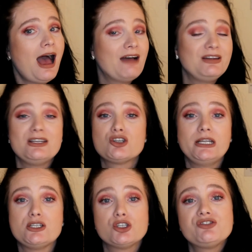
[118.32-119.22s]
I've
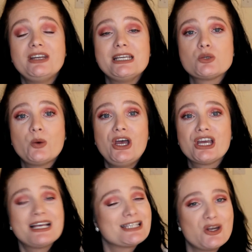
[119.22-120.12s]
literally just finished
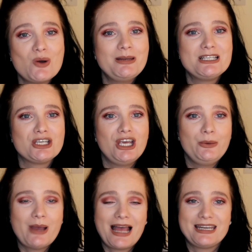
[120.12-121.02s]
work, as I normally
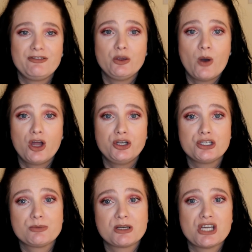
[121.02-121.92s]
do, and if you are
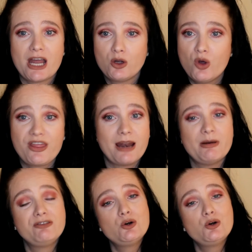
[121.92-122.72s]
new to my channel, then I'm a